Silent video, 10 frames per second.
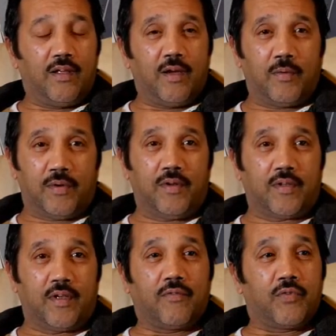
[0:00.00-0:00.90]
I went,
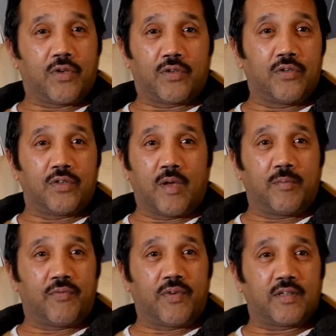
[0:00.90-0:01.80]
okay, if you could do that, it'd
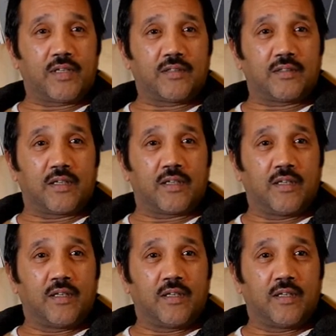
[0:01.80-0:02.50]
be fantastic.